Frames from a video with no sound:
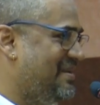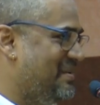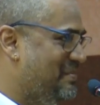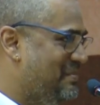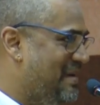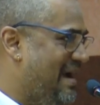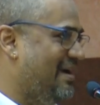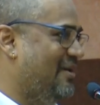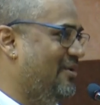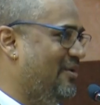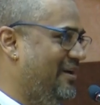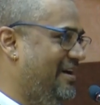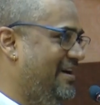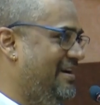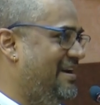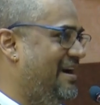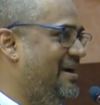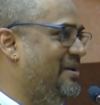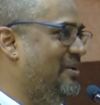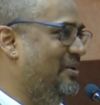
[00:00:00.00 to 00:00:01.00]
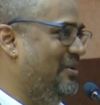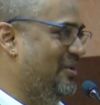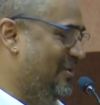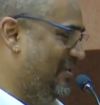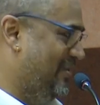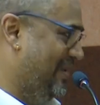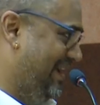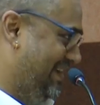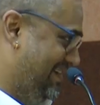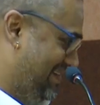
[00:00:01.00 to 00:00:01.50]
bank audit. I don't know
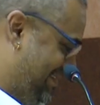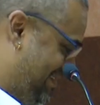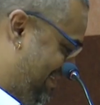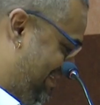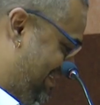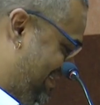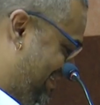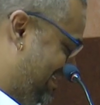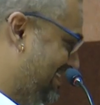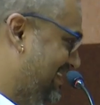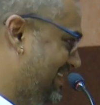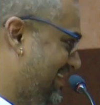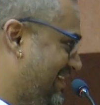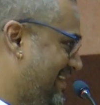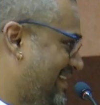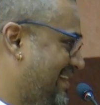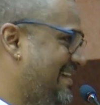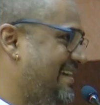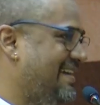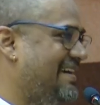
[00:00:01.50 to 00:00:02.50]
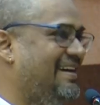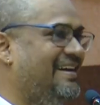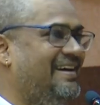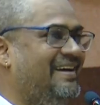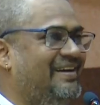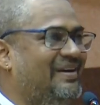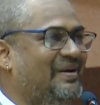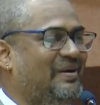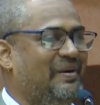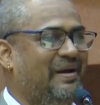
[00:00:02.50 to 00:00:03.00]
why.
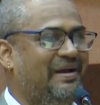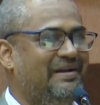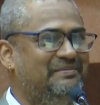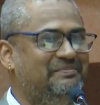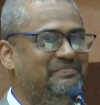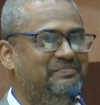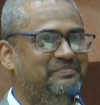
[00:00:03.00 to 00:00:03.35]
Okay.